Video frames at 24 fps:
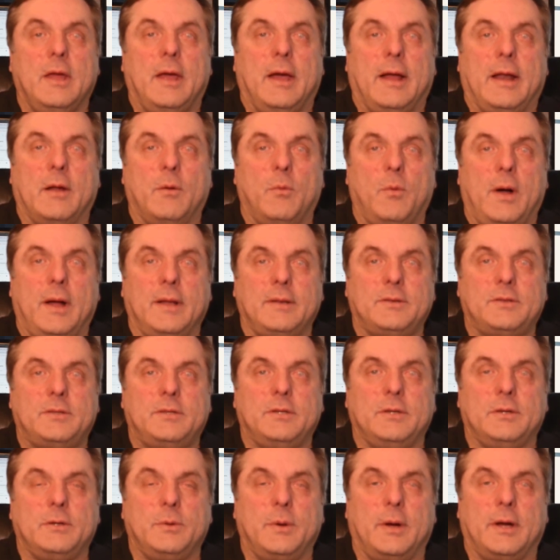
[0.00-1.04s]
And I want
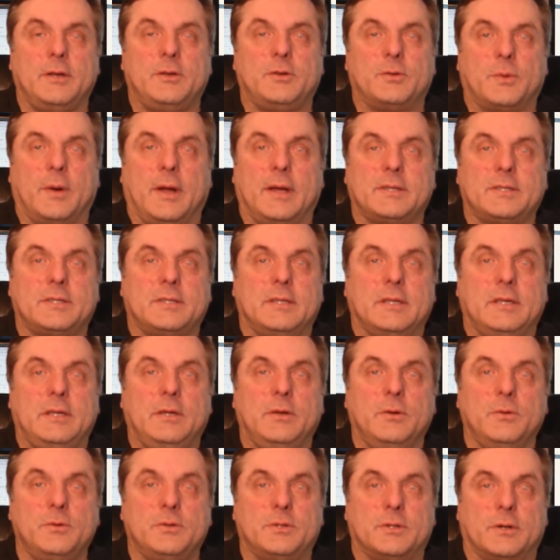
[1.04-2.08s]
to address the
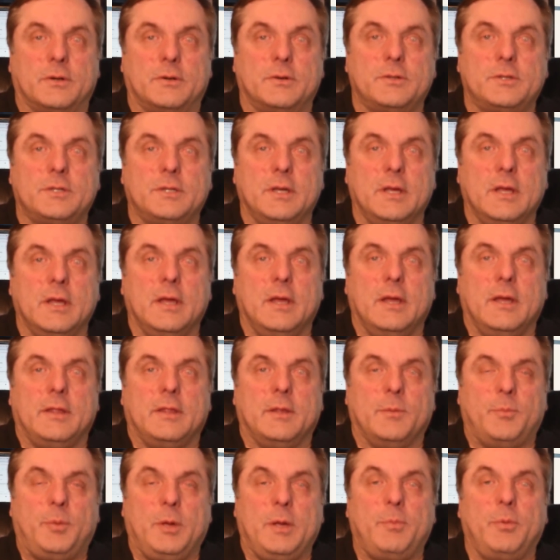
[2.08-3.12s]
users,
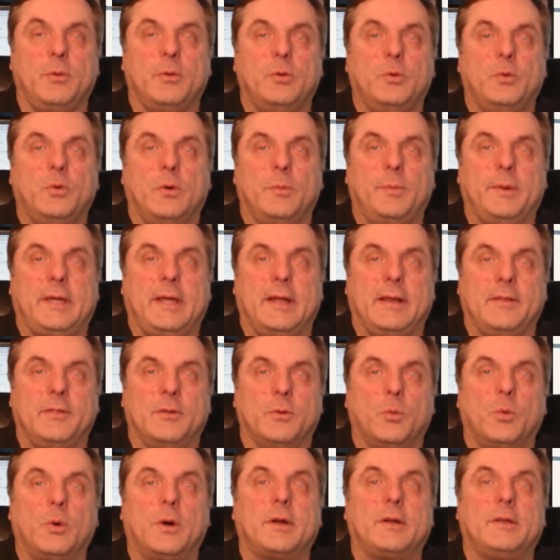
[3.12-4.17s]
the people who will be getting the
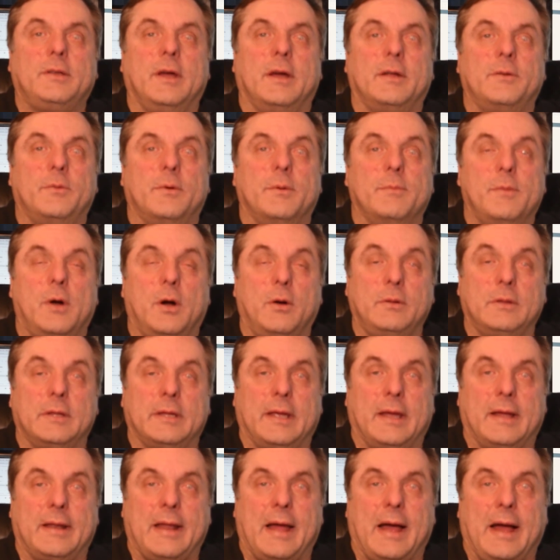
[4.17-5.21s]
work done
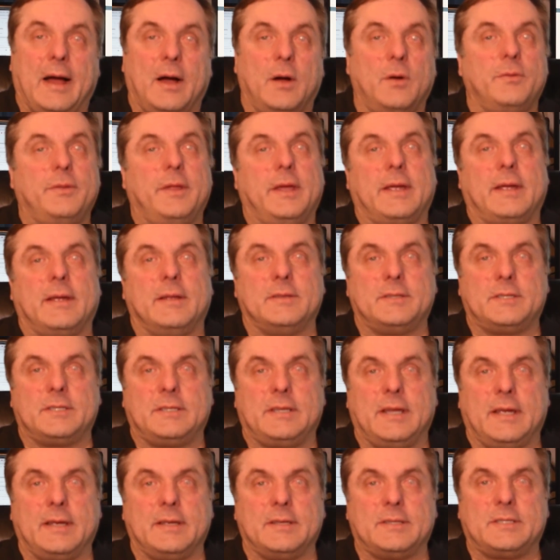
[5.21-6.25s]
remotely, on how they can
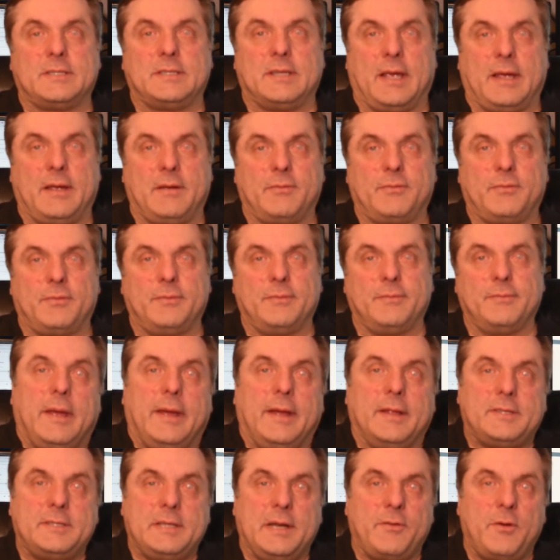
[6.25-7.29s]
stay safe.
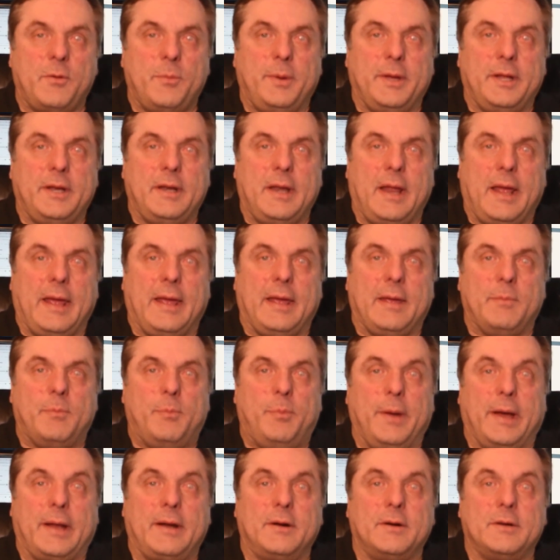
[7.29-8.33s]
It's never been a
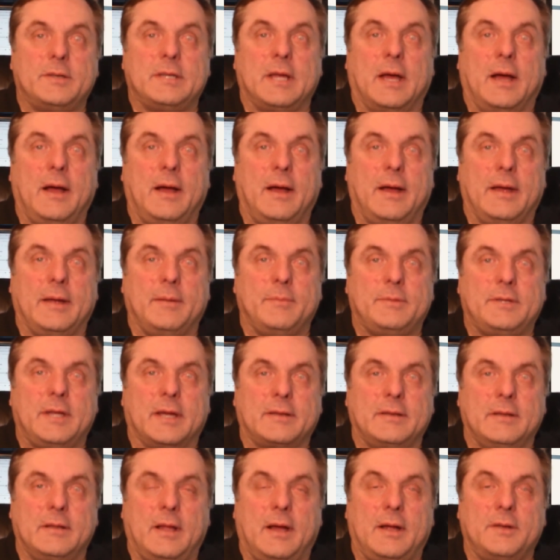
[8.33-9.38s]
better time
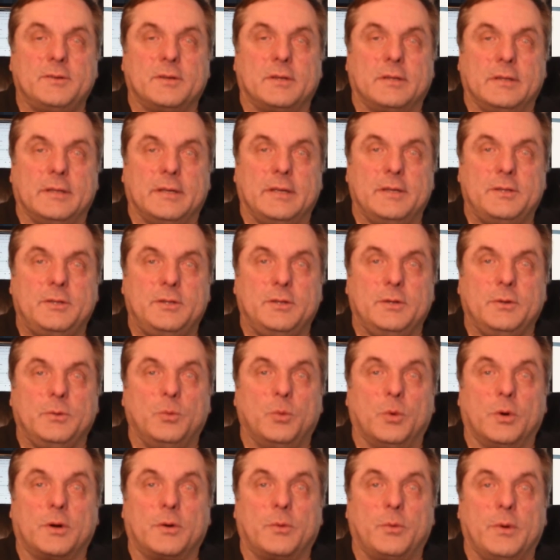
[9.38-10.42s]
technologically to
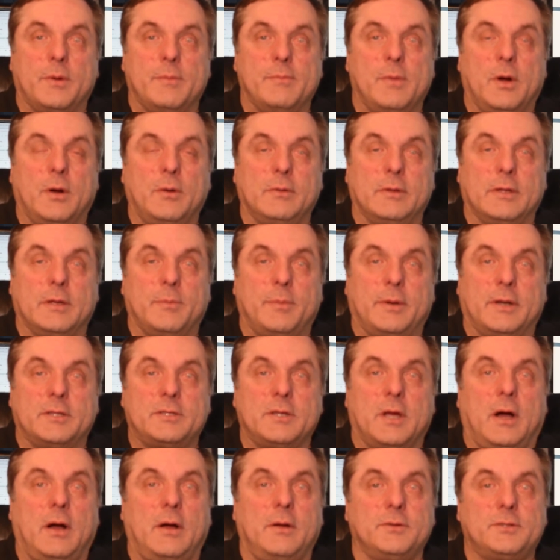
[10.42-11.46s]
work remotely, but it's
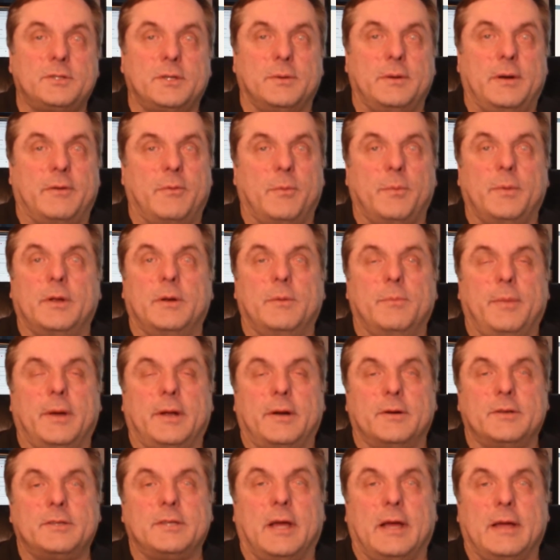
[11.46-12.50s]
also never been a
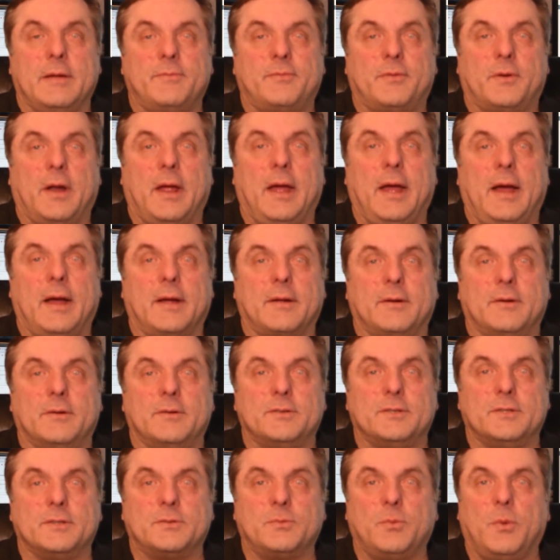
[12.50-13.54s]
better time for
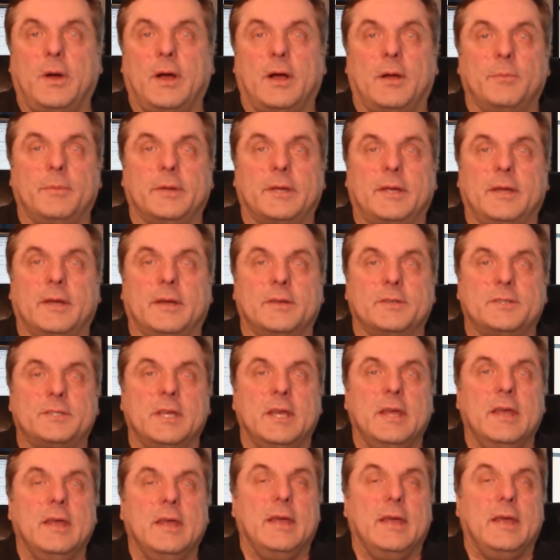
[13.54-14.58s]
hackers as well, because
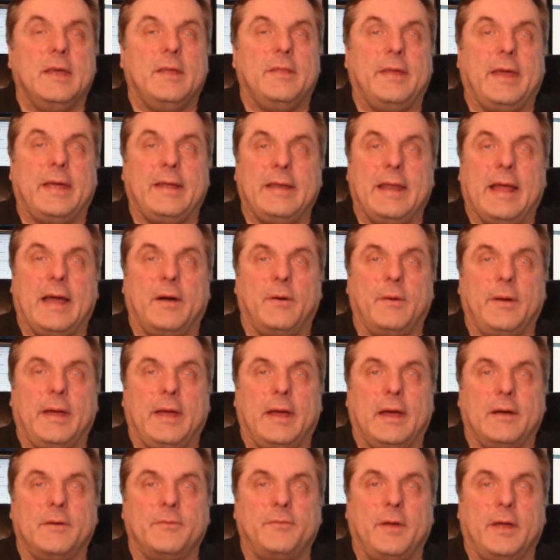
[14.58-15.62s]
they now
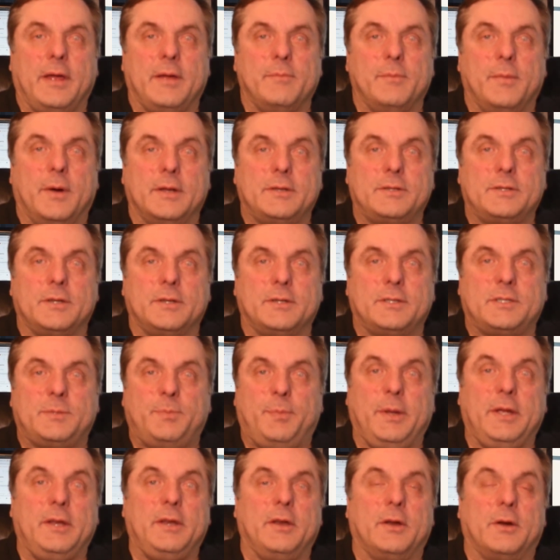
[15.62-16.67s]
have a much
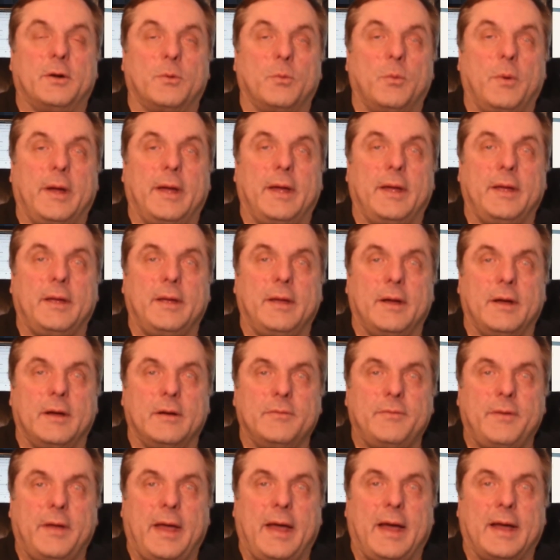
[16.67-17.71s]
speedier way
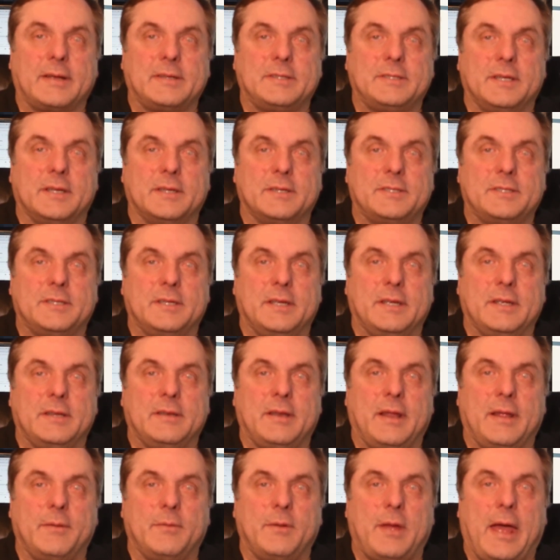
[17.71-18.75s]
of accessing
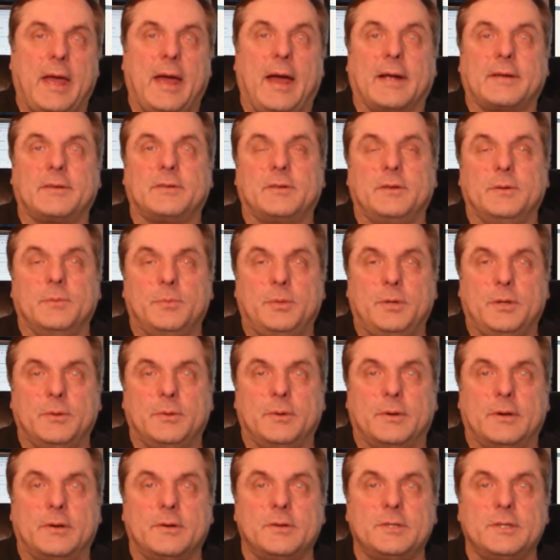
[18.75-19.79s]
hacked
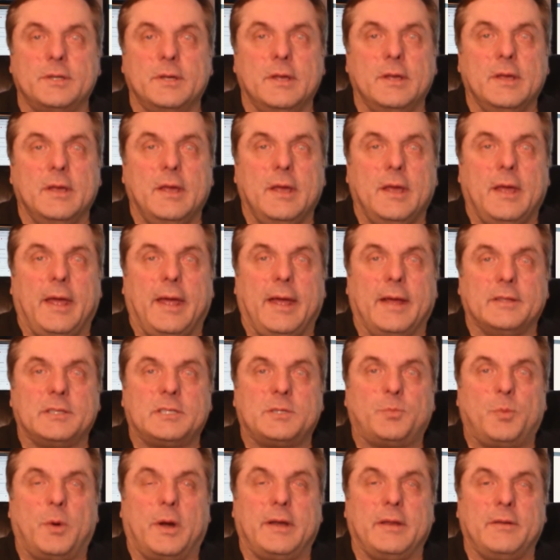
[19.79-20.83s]
computers and
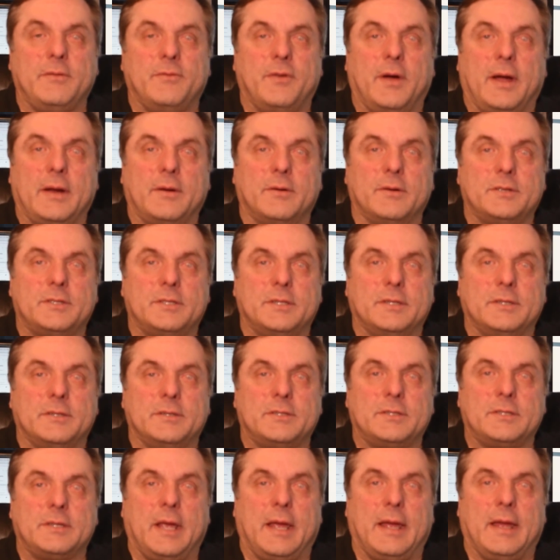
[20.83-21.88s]
spreading
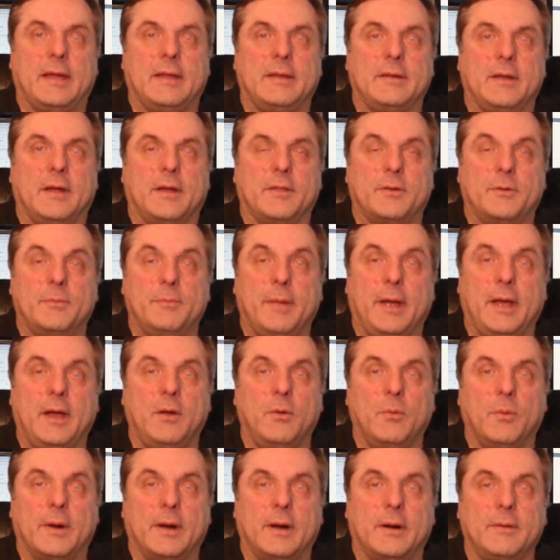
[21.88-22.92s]
viruses and other
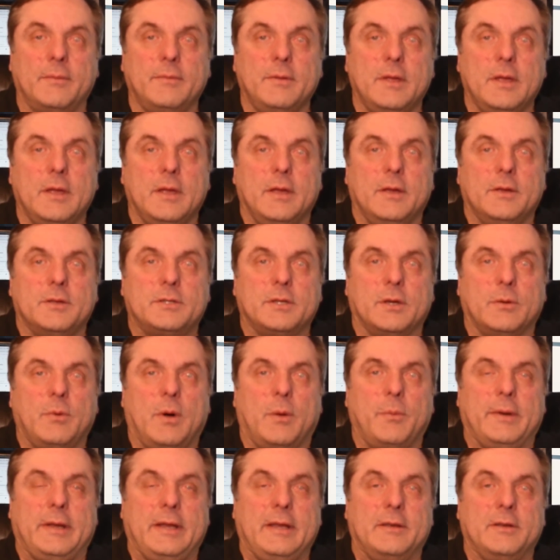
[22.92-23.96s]
malware. So
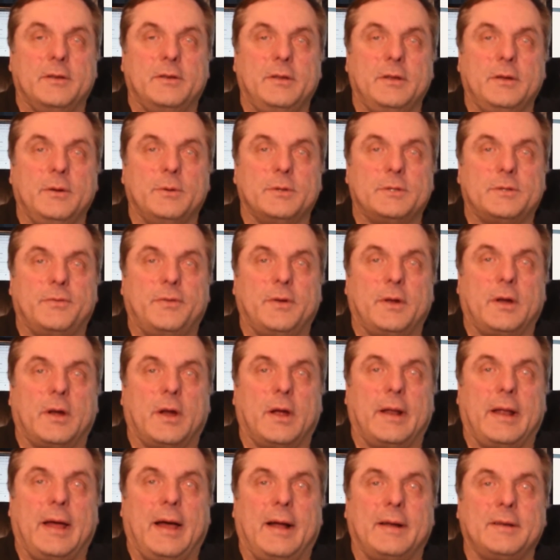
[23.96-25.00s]
what we need to do is to figure
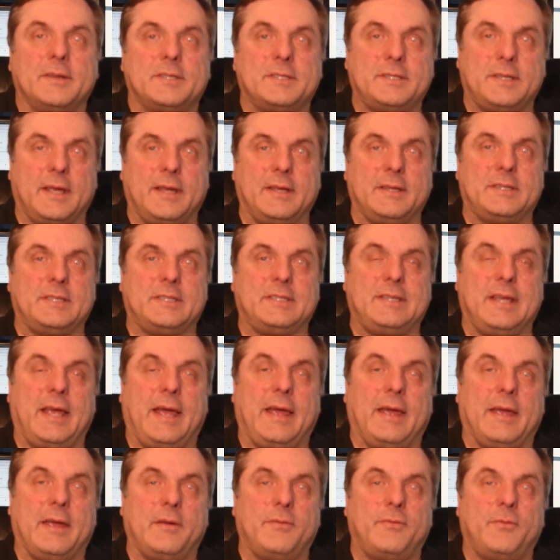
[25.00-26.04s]
out how to stay
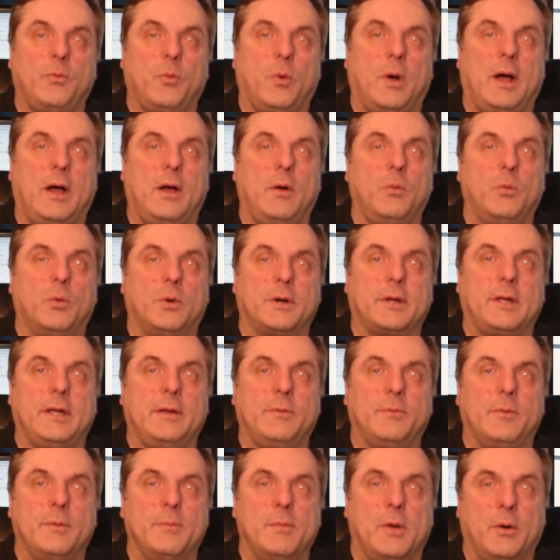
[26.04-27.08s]
safe while
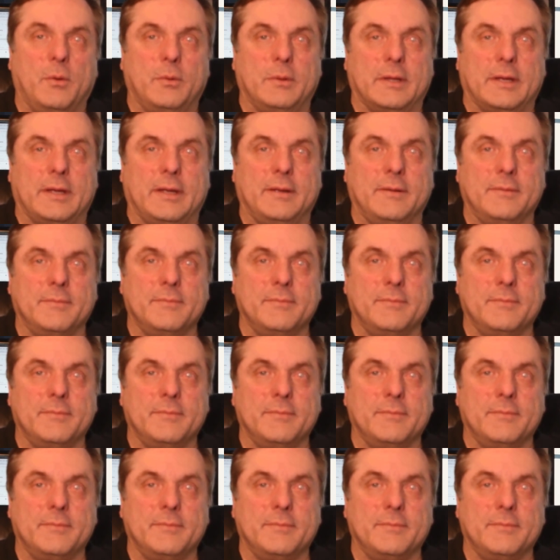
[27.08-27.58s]
working remotely.